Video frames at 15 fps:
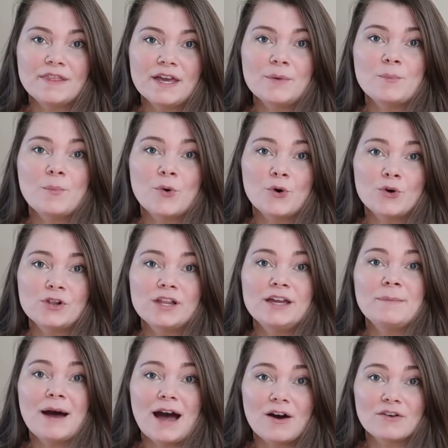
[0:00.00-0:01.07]
they pull
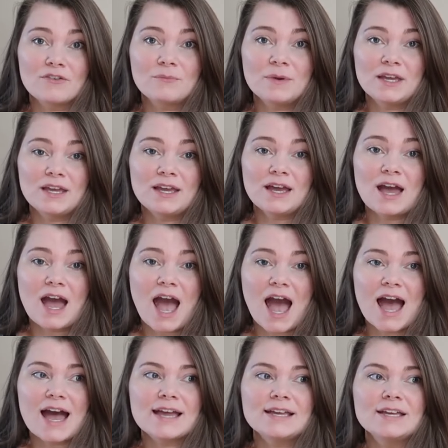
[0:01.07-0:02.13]
him out of me,
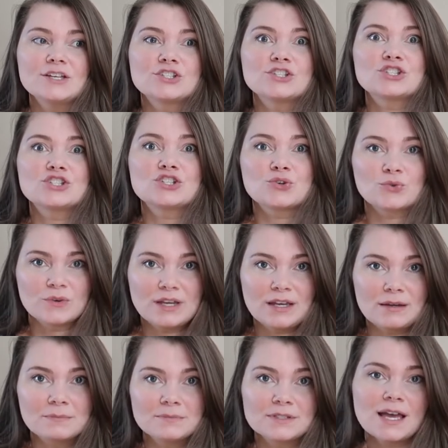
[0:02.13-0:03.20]
I
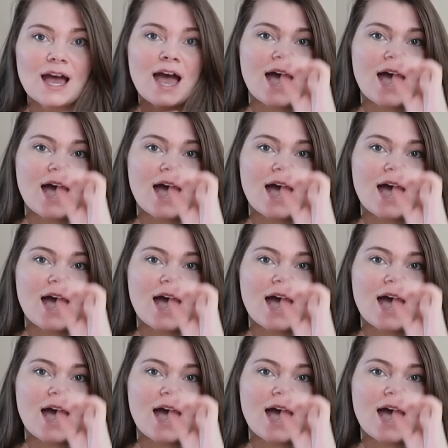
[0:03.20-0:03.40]
screamed.